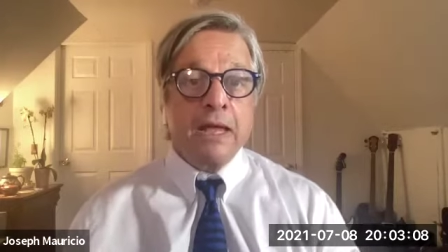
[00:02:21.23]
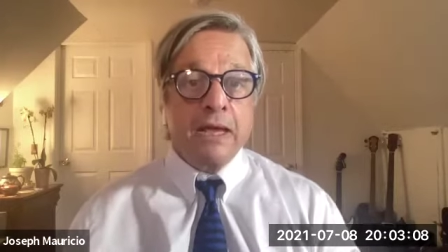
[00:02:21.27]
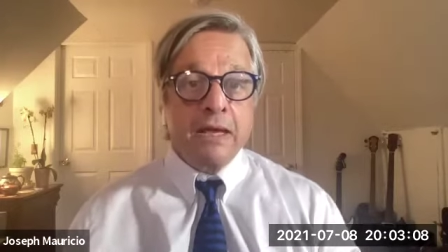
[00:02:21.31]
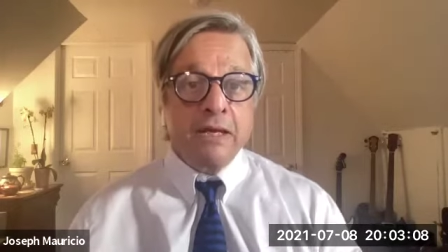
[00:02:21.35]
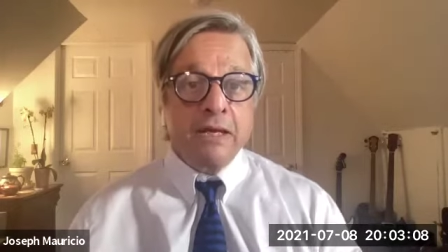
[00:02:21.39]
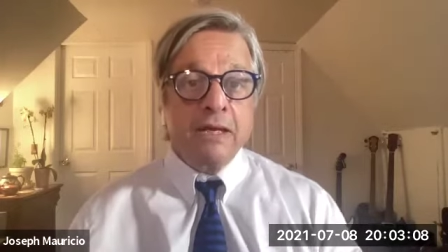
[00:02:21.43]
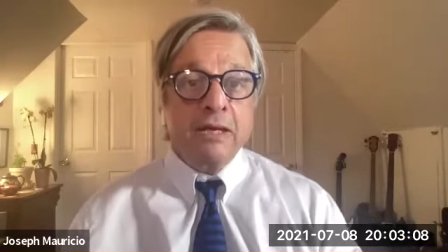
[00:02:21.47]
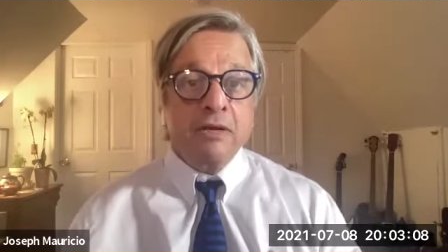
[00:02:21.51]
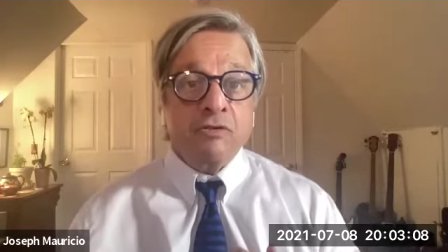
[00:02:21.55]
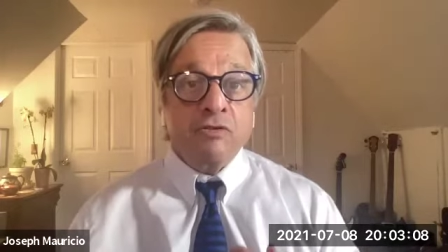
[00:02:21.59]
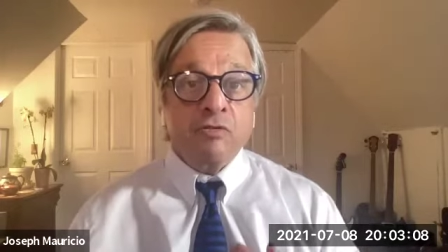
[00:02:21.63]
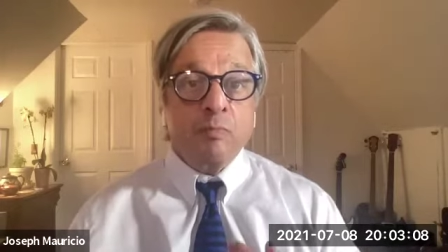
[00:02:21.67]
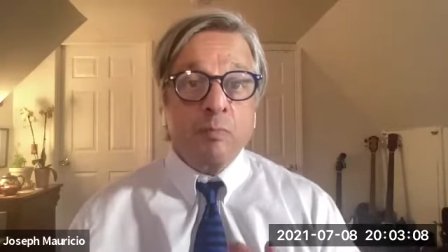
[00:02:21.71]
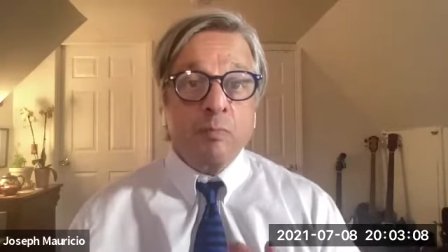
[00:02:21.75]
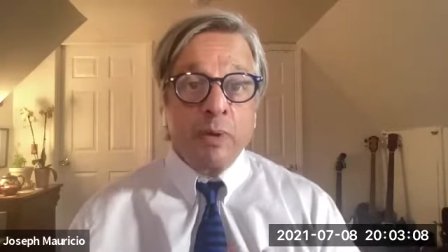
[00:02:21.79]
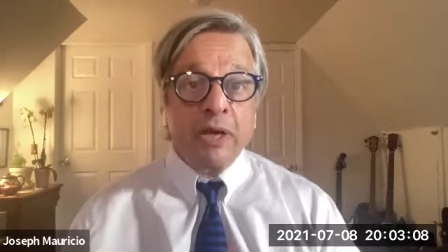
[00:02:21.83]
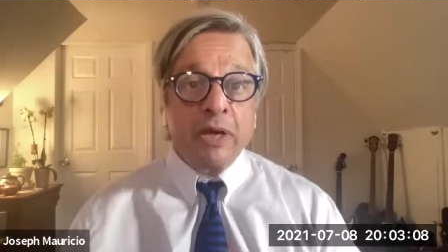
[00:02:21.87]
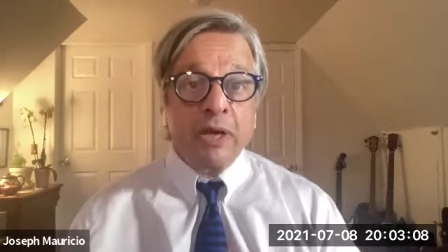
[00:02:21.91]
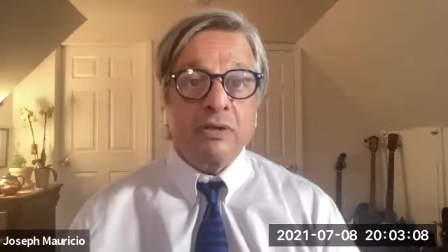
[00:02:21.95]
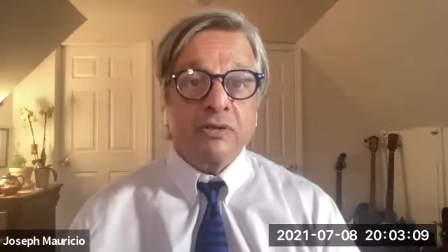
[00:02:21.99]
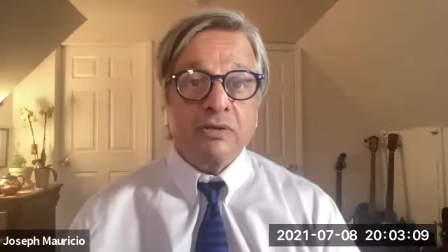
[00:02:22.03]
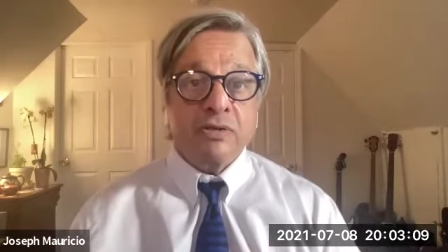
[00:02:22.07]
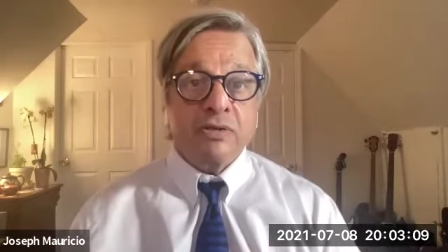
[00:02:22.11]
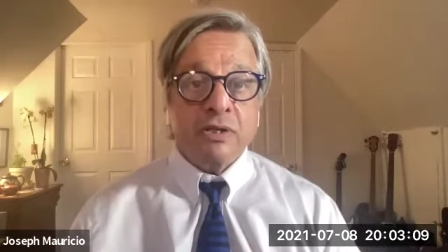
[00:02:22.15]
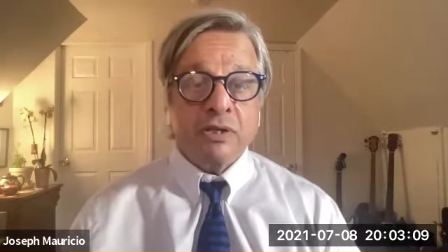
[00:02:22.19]
It is
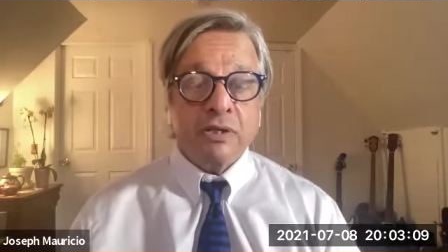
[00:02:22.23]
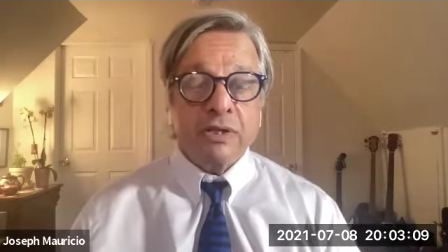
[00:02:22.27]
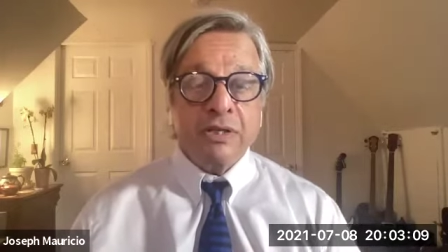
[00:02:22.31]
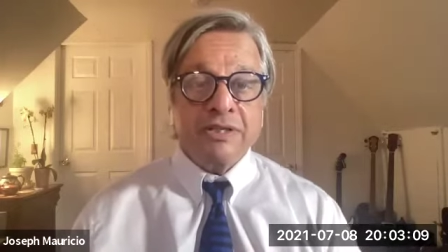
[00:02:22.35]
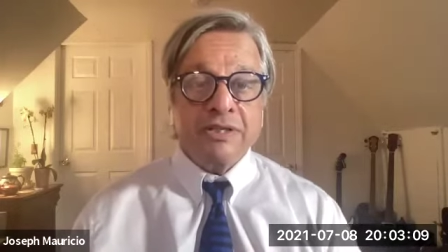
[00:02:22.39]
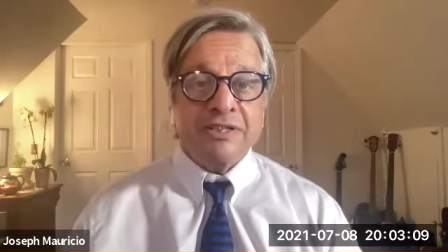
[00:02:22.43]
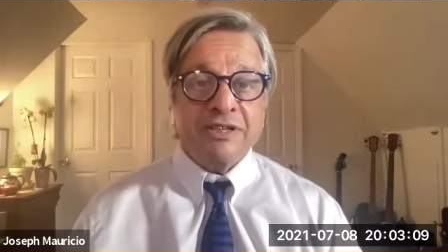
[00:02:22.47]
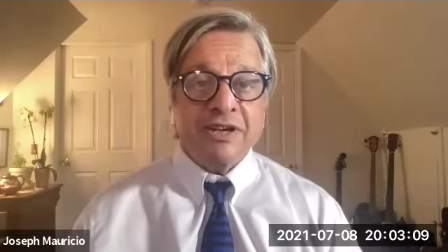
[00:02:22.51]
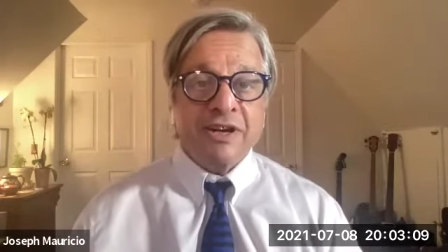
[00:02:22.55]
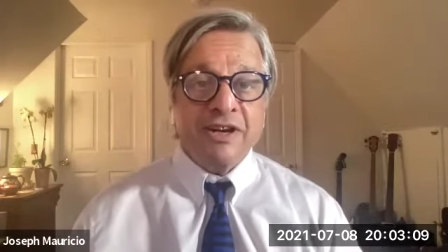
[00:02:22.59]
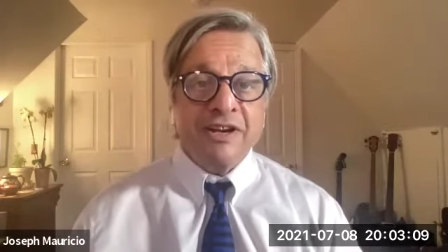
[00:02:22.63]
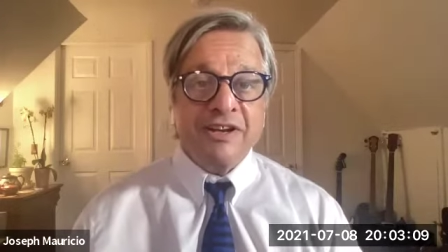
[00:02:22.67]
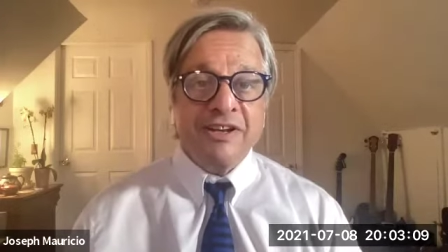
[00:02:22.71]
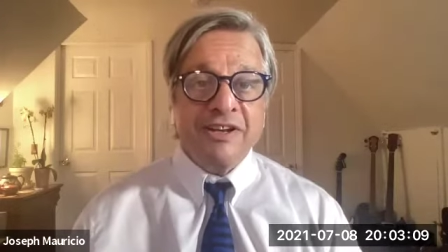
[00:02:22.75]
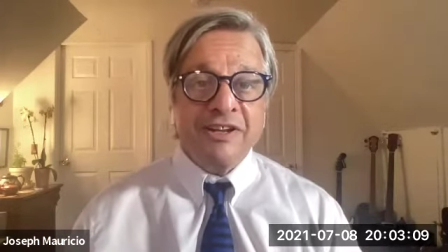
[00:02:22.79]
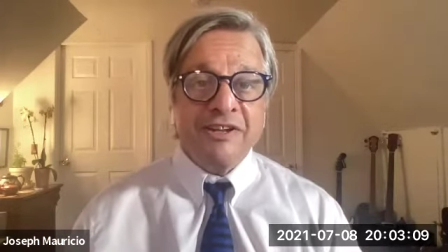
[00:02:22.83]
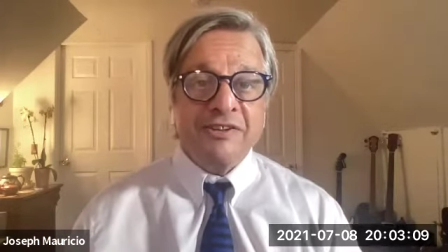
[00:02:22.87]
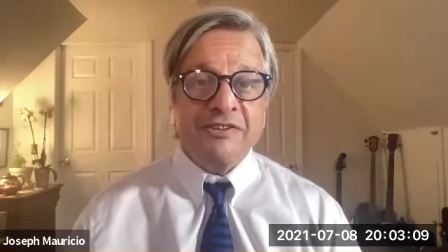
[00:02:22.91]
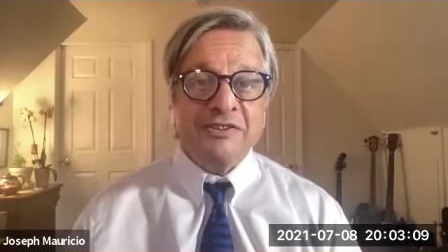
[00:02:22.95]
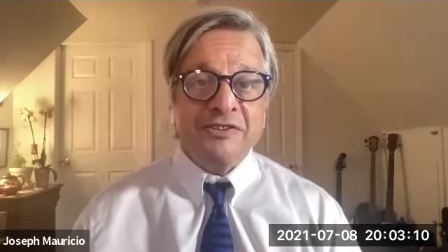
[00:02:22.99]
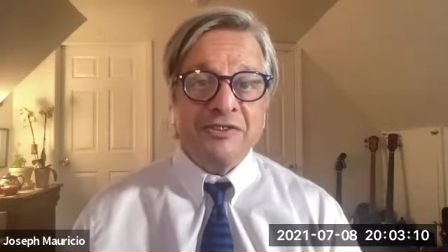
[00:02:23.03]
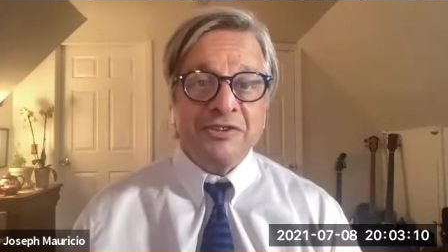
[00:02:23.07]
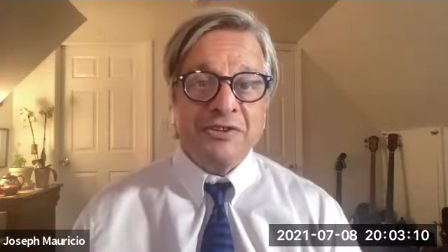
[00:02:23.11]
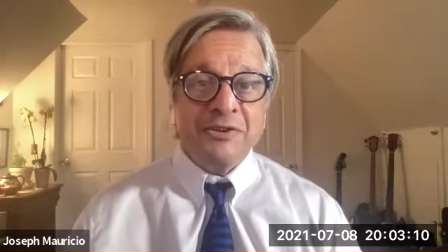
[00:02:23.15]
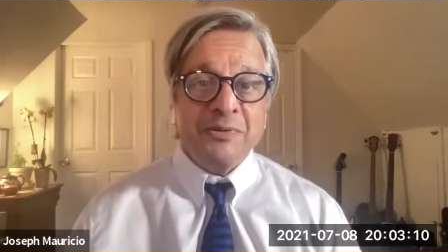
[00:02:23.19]
basically tied
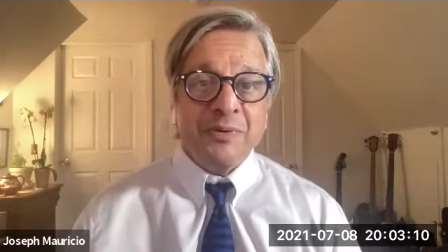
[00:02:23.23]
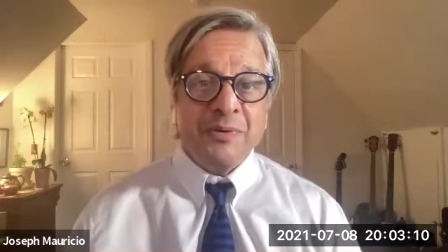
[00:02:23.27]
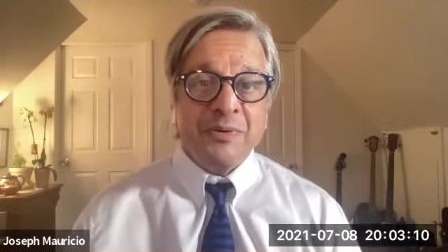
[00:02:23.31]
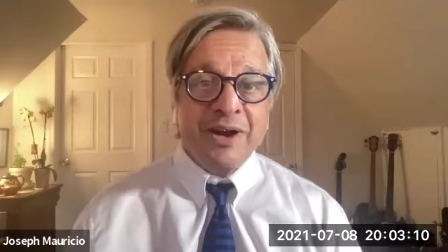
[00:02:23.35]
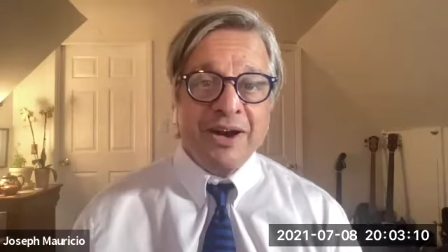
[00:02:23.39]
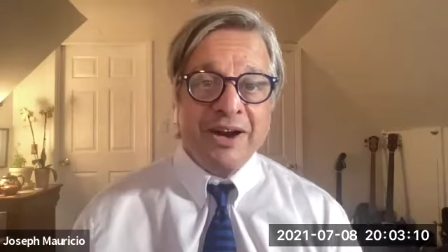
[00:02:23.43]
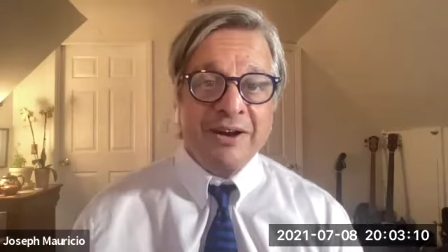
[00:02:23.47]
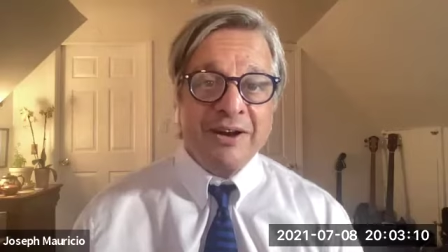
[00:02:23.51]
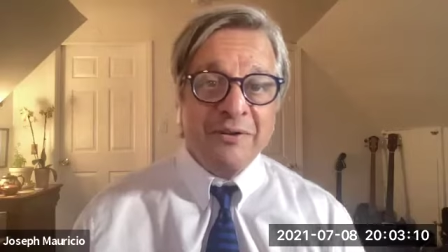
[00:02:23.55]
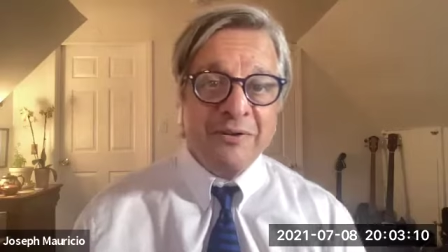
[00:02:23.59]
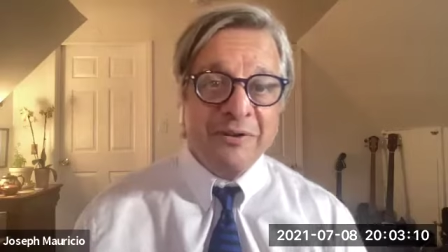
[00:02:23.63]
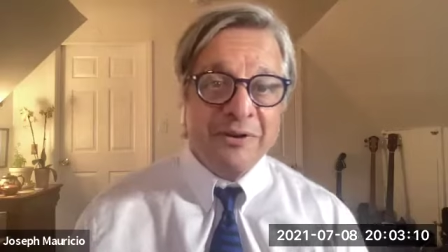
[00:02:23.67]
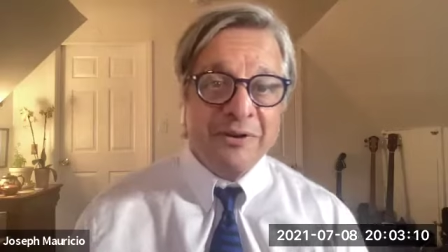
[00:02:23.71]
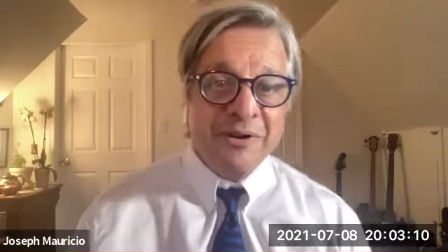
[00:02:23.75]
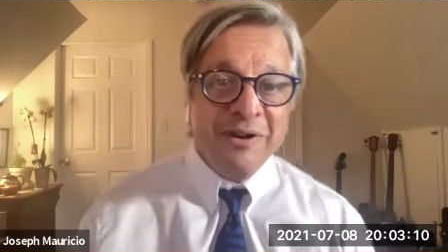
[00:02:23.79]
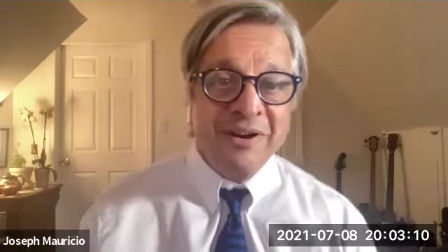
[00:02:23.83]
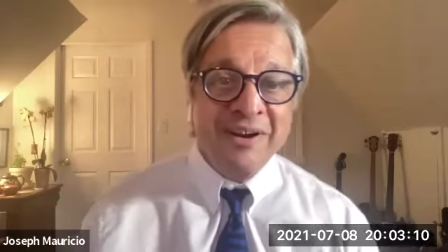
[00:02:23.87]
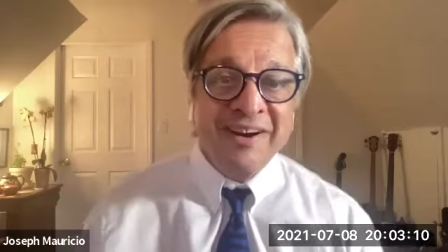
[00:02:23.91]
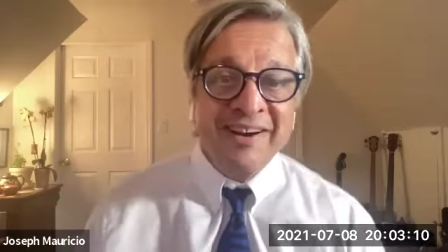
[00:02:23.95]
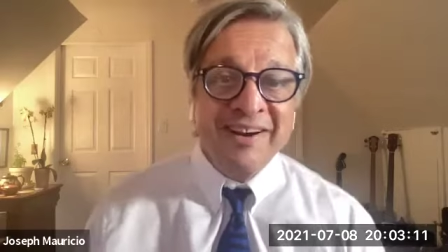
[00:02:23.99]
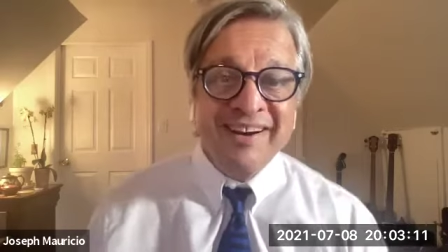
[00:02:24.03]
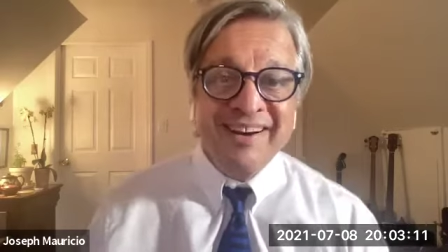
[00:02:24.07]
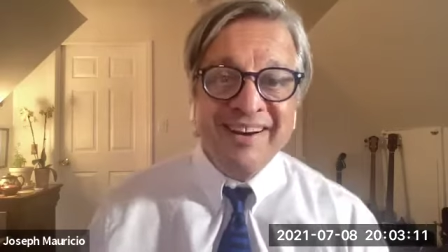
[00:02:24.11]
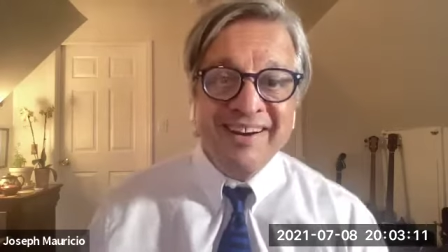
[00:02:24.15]
into our